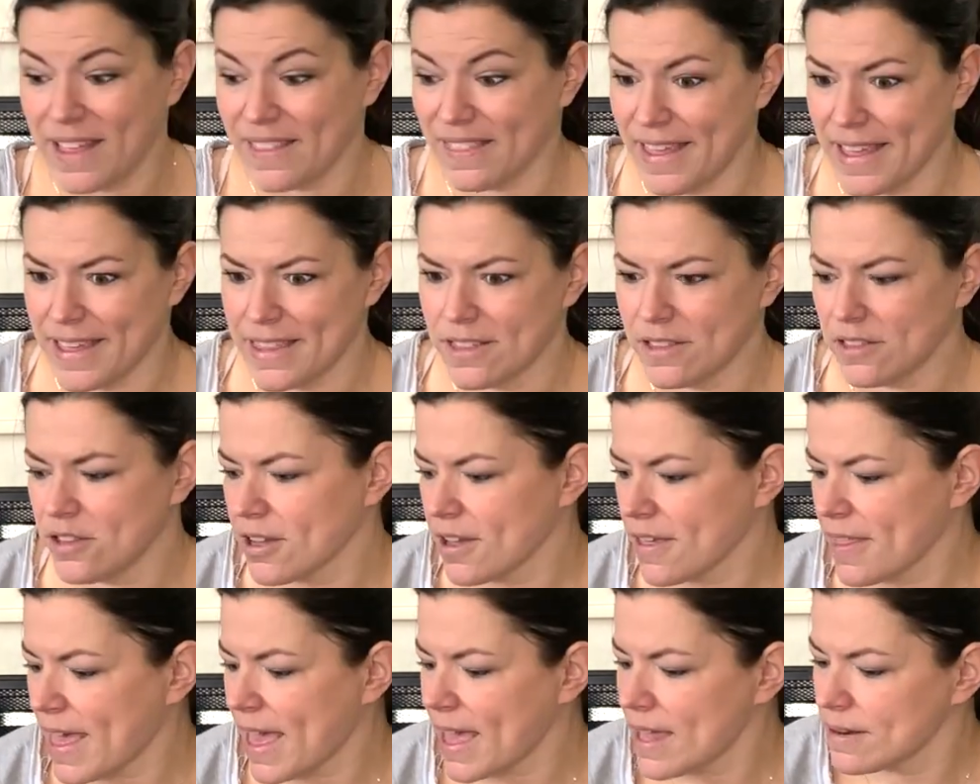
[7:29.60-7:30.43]
like the look
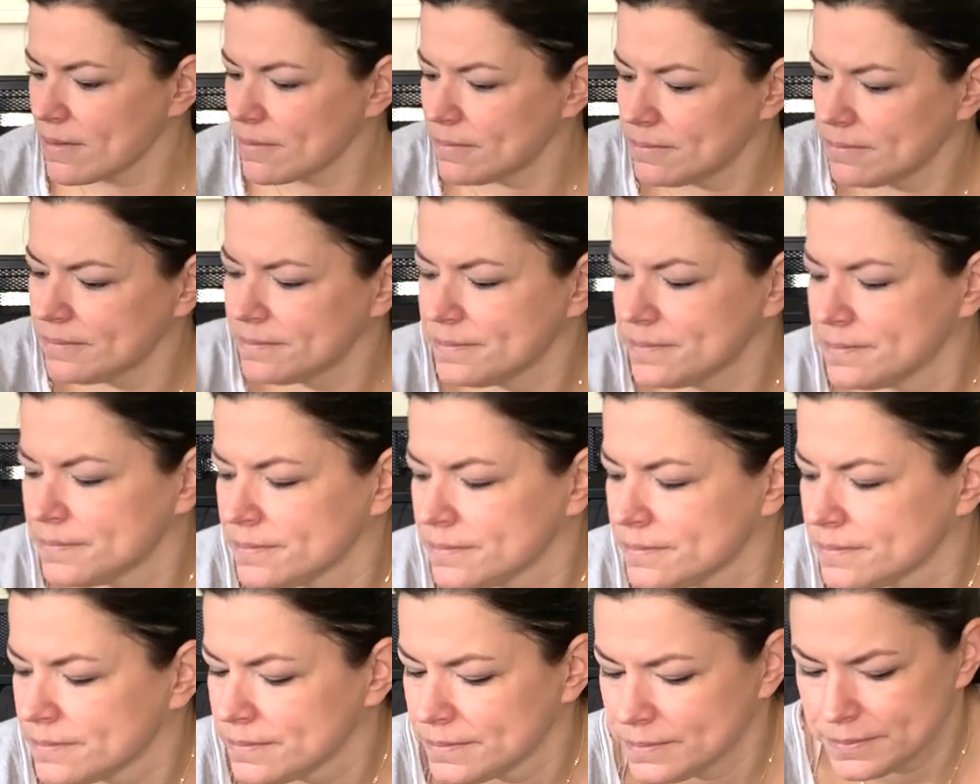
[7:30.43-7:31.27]

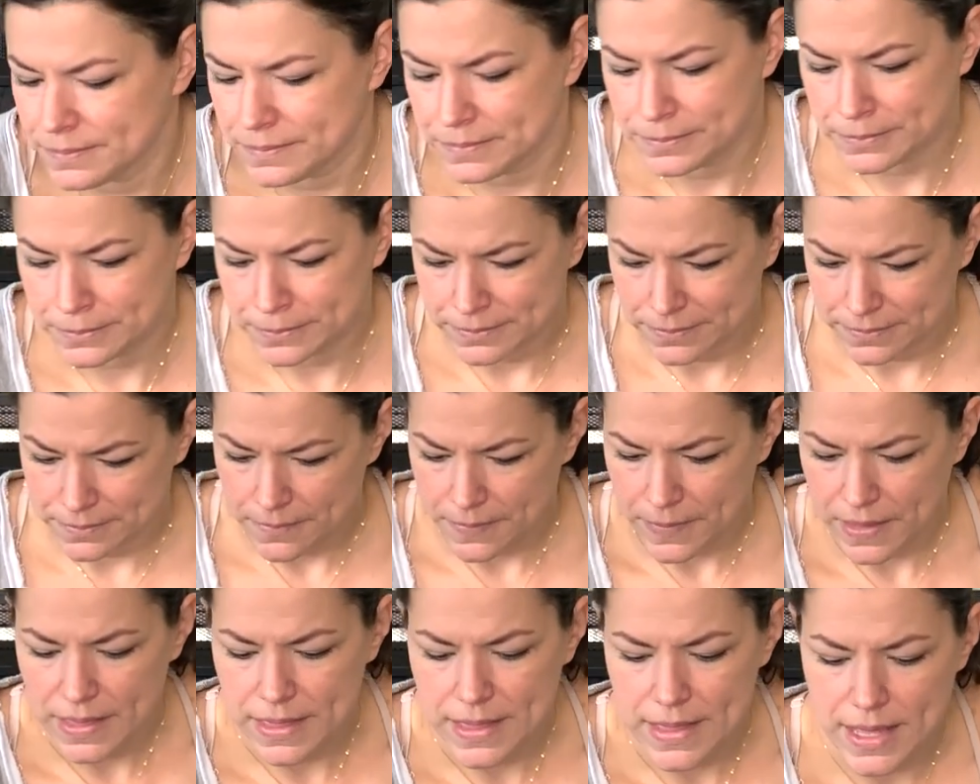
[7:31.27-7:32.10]
of that.
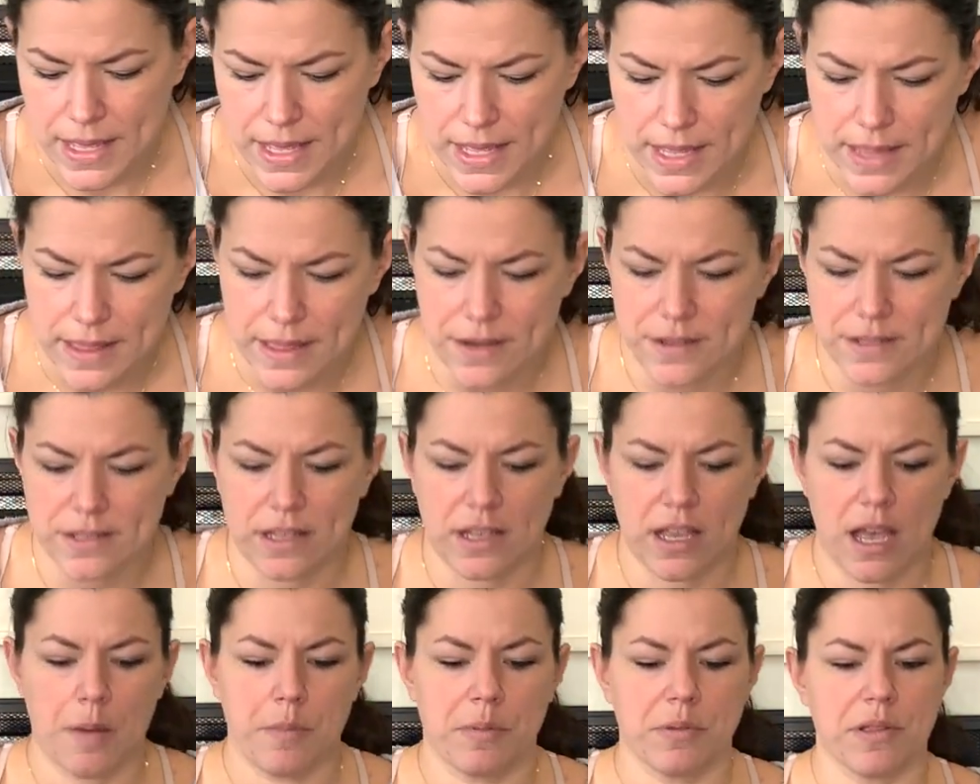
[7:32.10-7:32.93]
And there's a
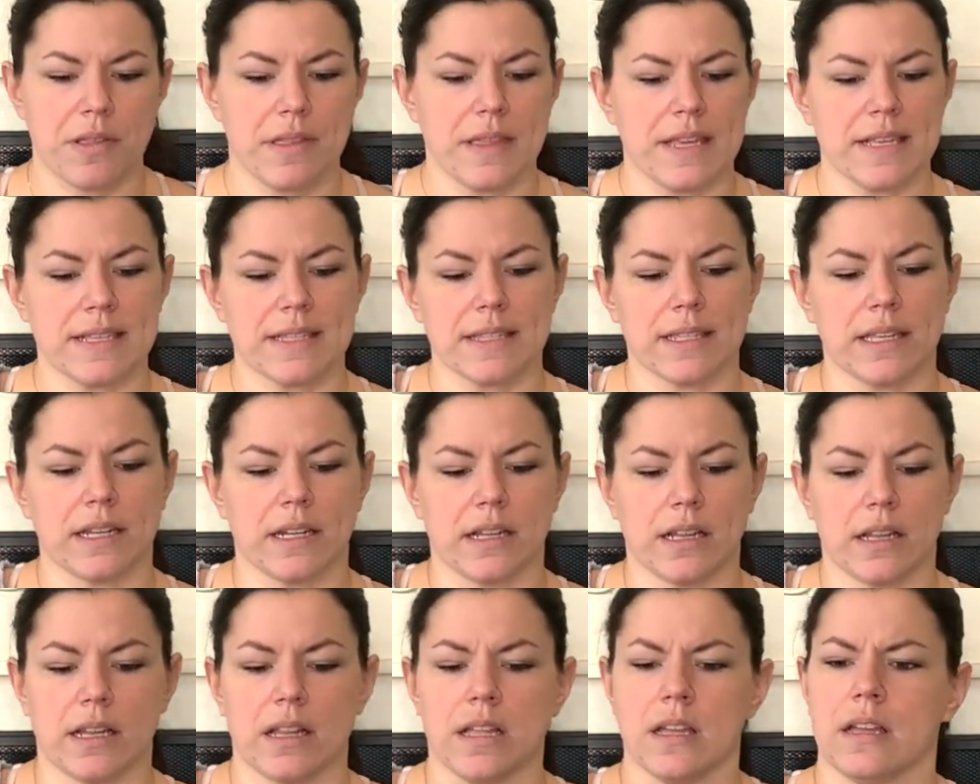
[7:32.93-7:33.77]
couple of these
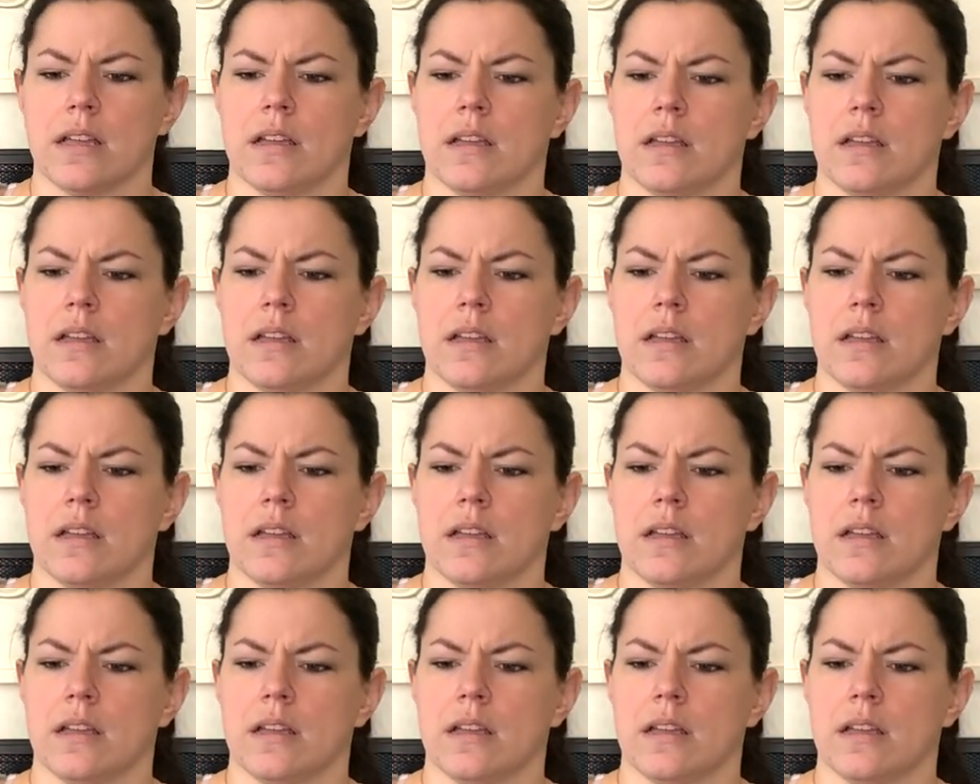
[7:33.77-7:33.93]
little